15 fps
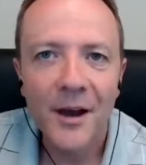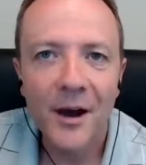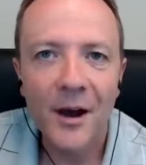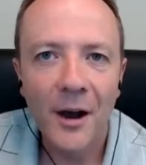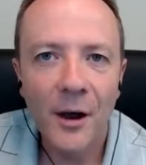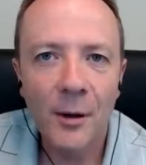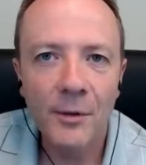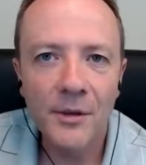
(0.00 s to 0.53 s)

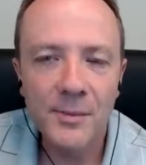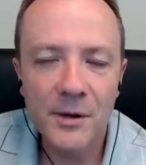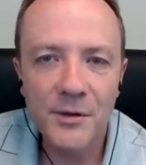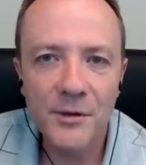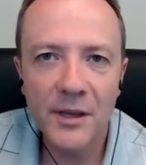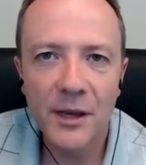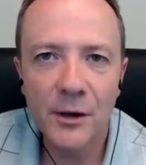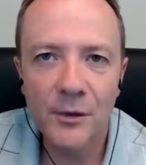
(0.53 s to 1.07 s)
Um,
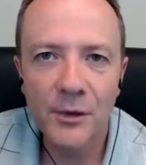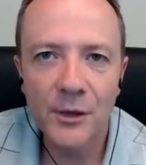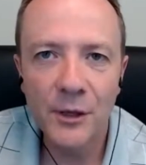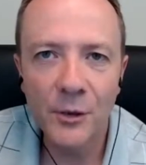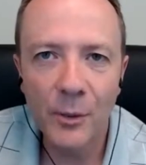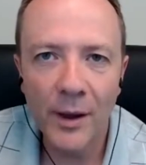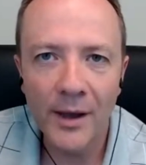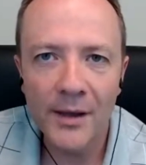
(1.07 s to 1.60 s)
especially here in the
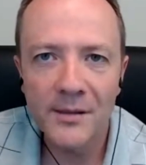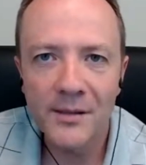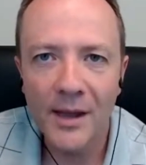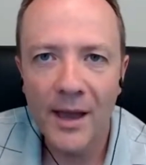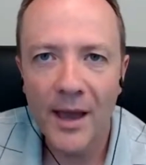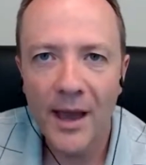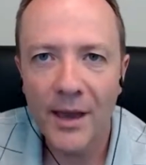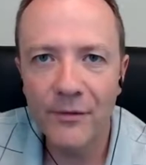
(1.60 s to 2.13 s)
US,
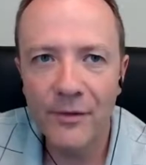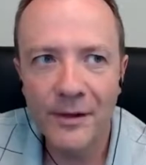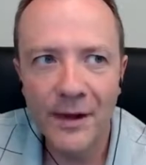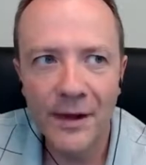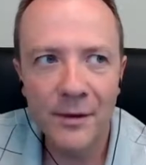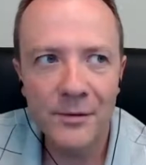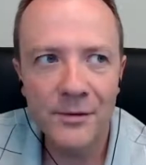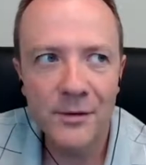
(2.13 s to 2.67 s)
having
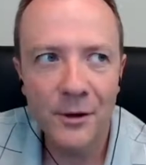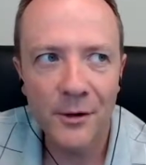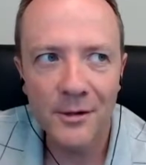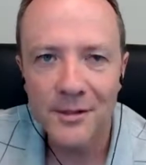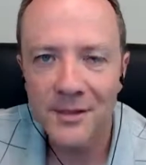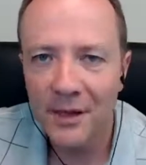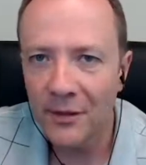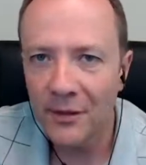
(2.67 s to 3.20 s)
now started
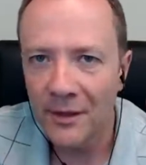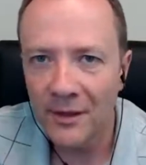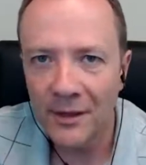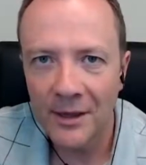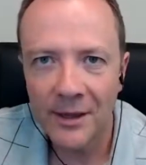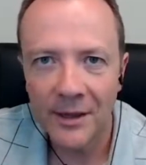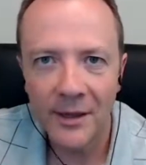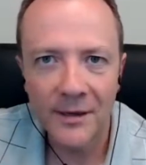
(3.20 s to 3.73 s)
selling
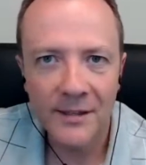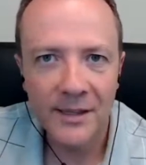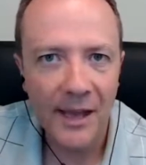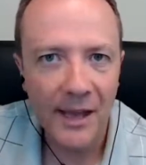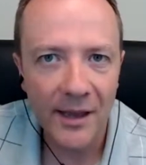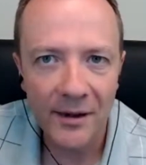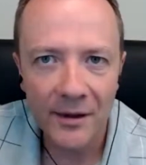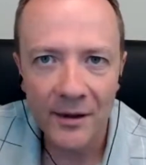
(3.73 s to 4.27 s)
in
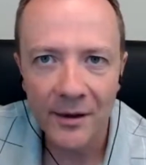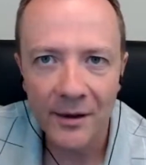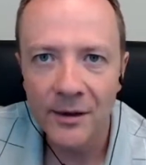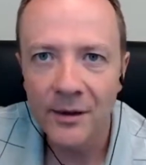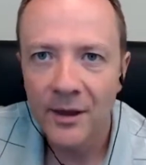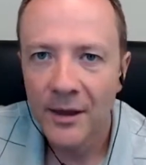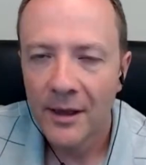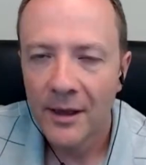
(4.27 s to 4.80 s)

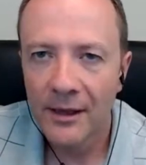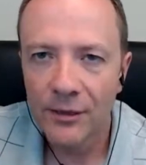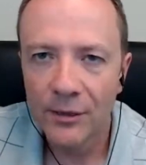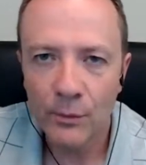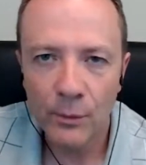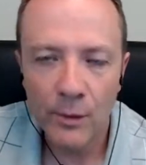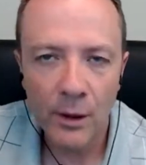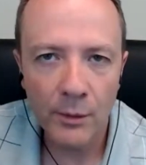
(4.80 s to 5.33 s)
Canada and
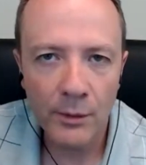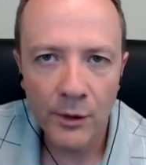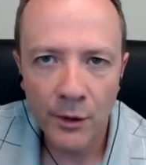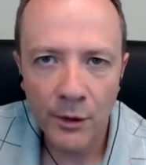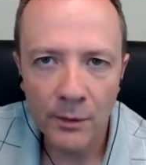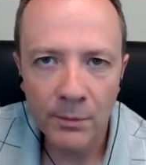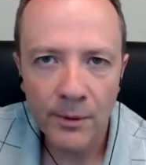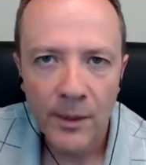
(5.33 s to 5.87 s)
throughout
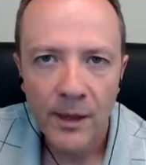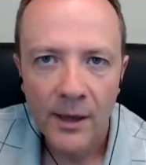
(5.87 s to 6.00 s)
Europe,